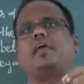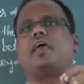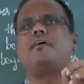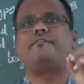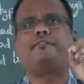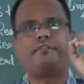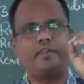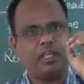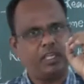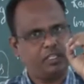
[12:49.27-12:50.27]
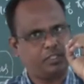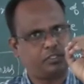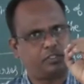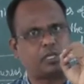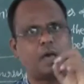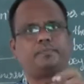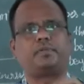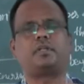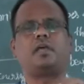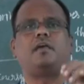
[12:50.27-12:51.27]
every
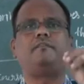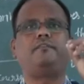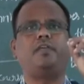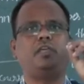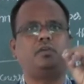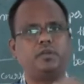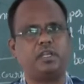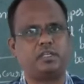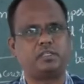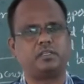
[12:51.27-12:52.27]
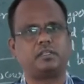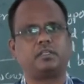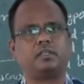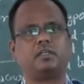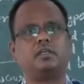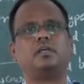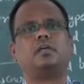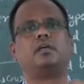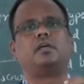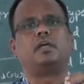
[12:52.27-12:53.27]
chapter, every unit,
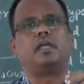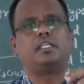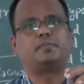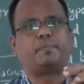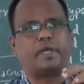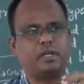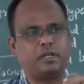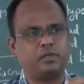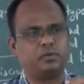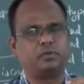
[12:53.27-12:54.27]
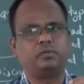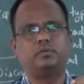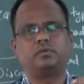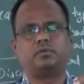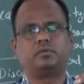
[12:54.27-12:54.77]
it is better to